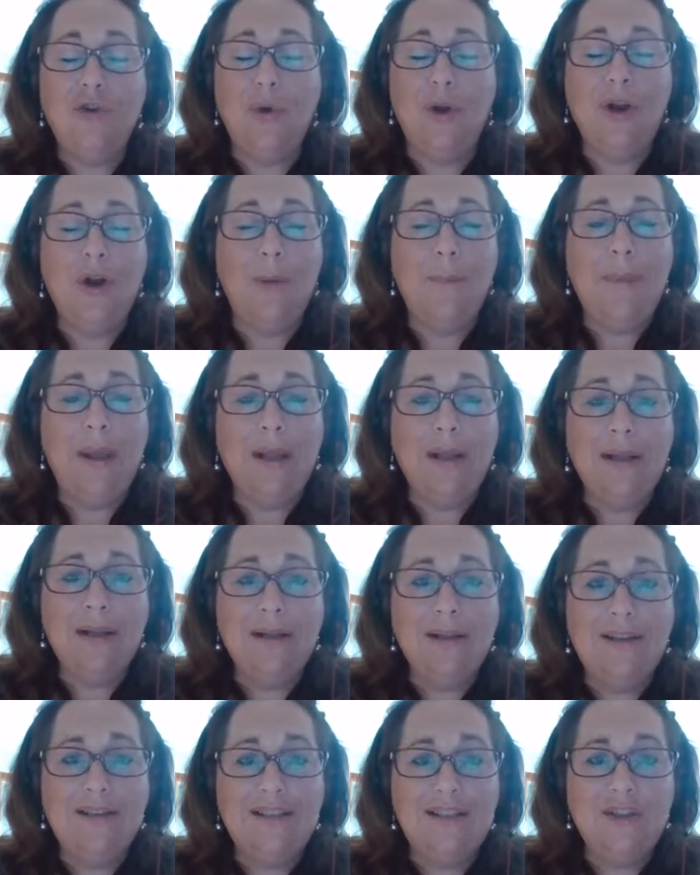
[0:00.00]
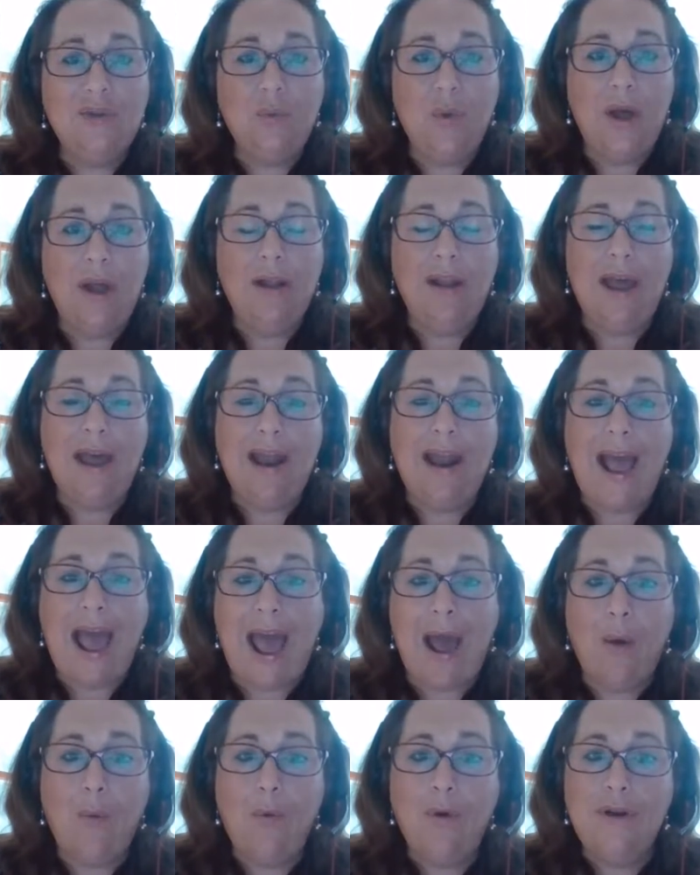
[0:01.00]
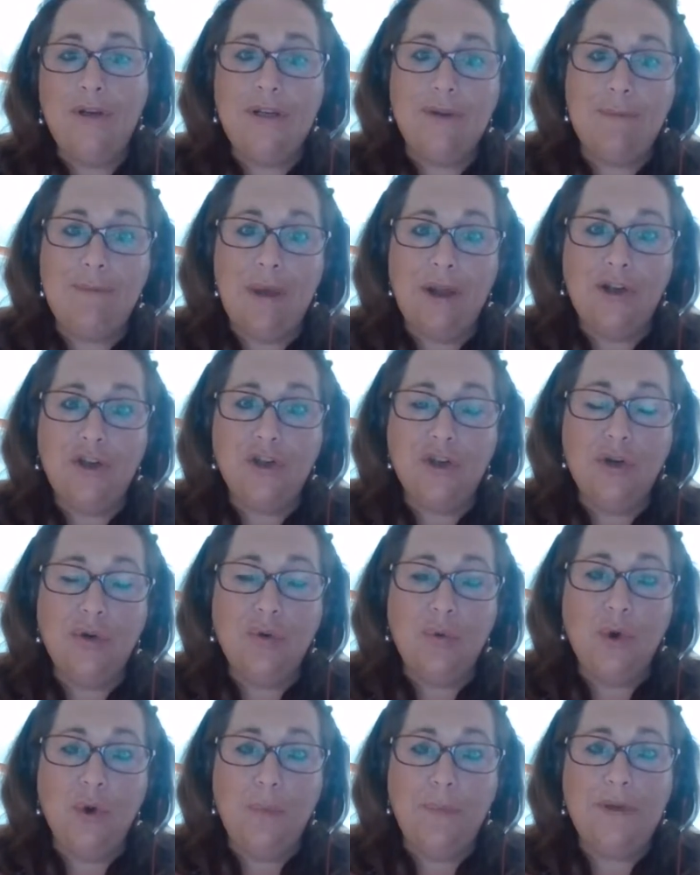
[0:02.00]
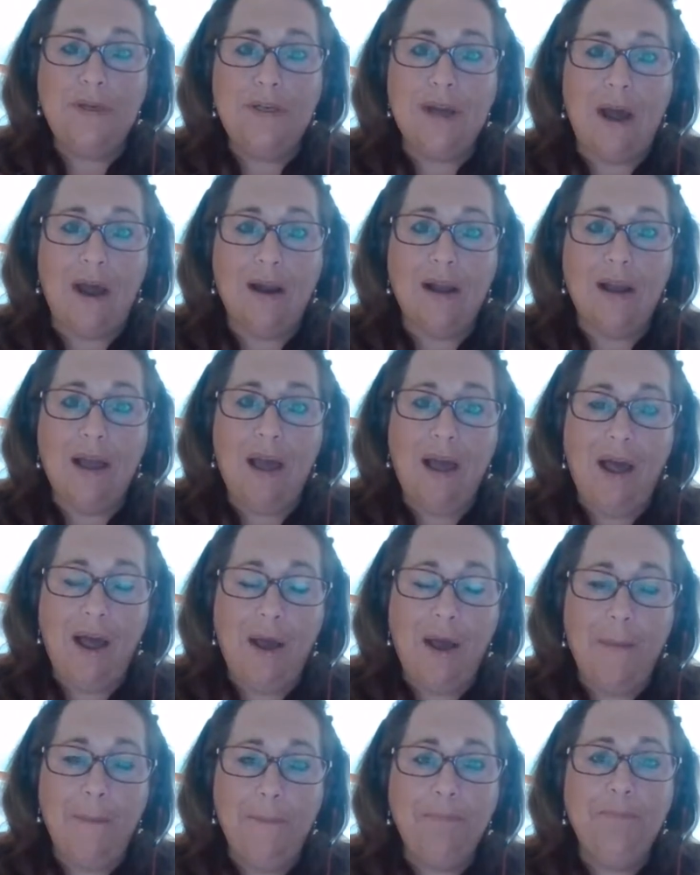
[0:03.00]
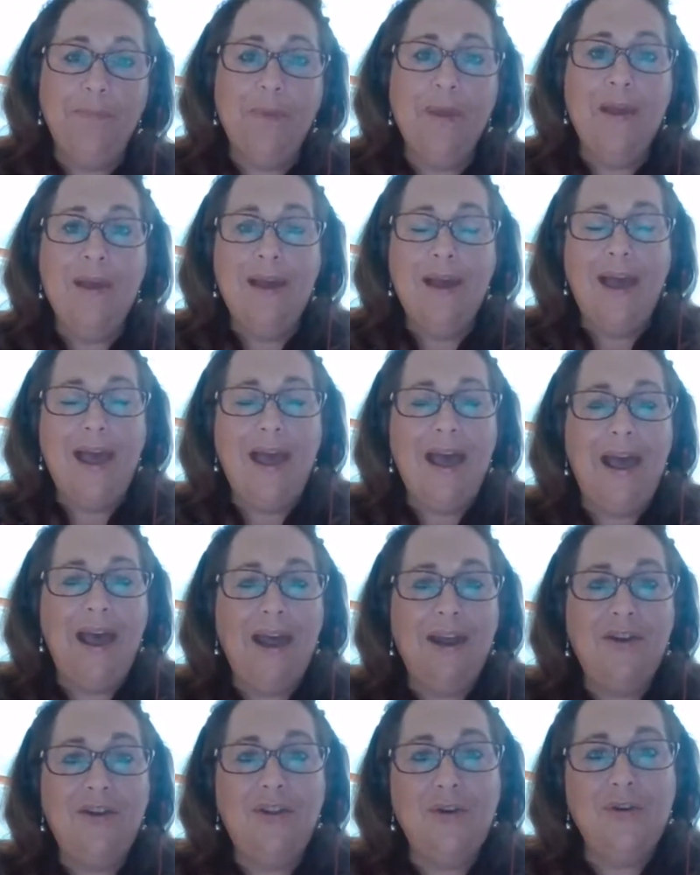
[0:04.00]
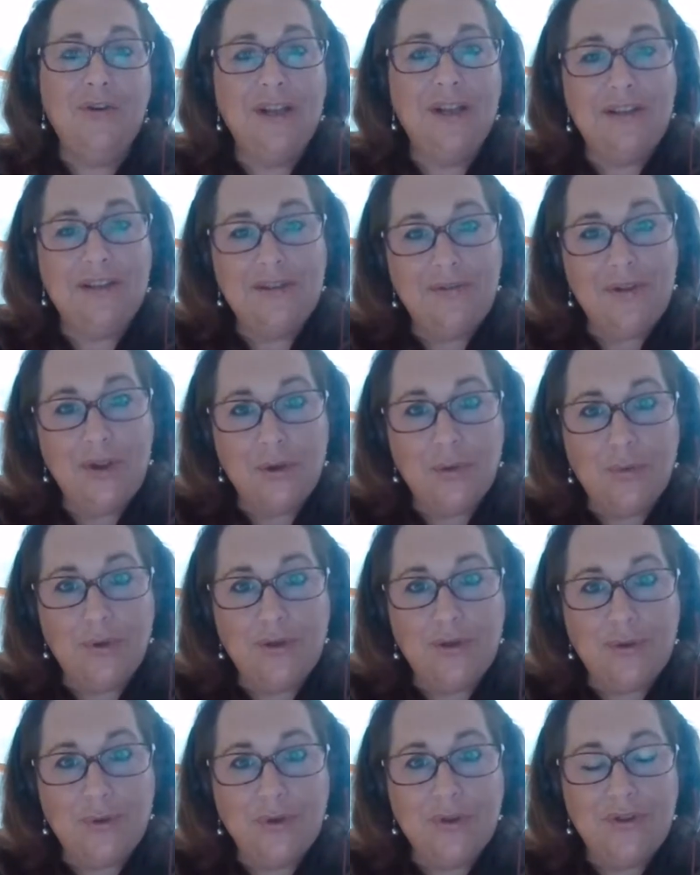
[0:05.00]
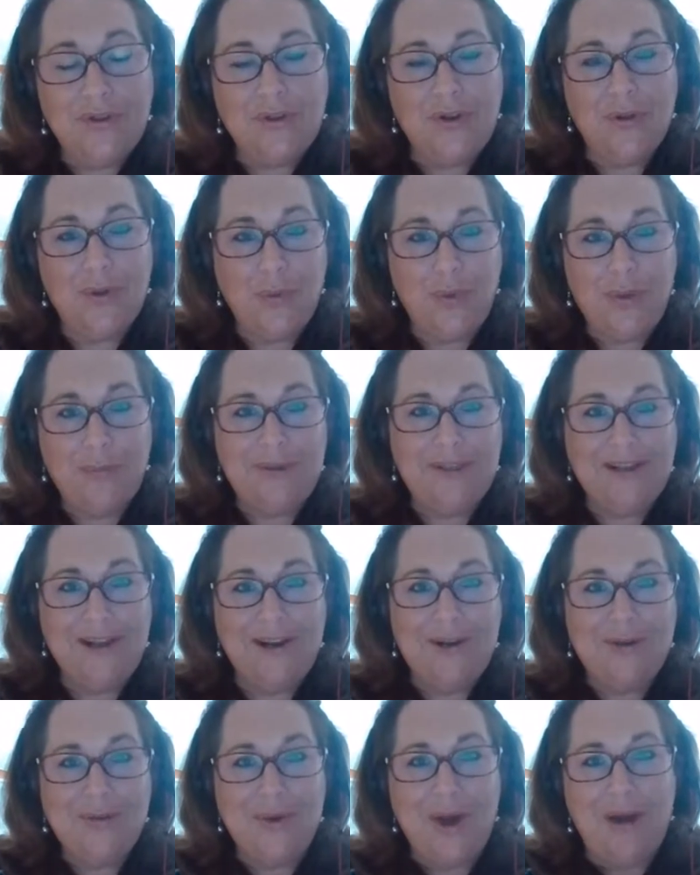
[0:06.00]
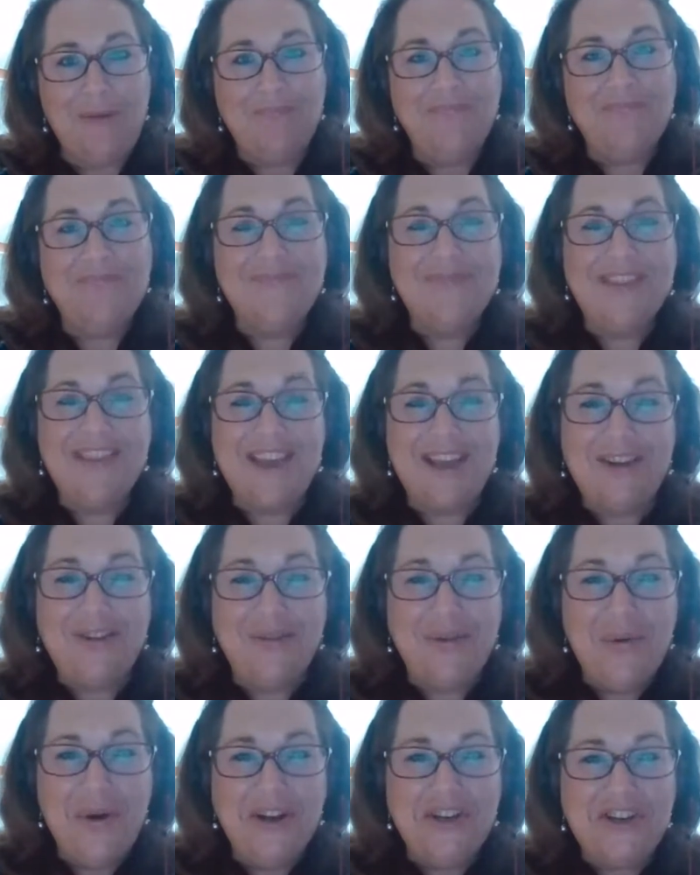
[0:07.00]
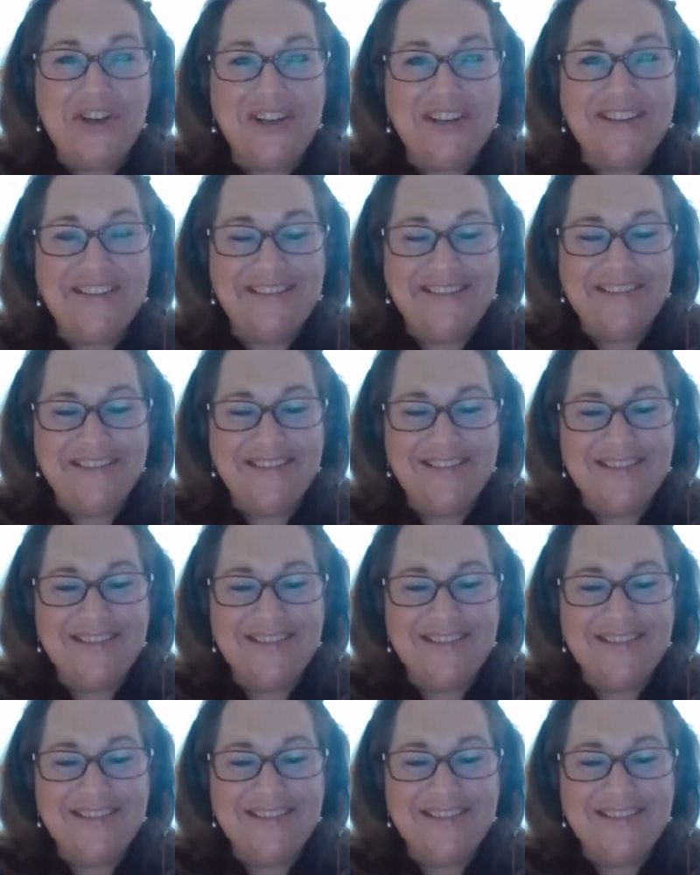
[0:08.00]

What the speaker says: join our mailing list as well at atwooddementia.group.com. And there's lots of other resources on the website as well. Thanks for watching.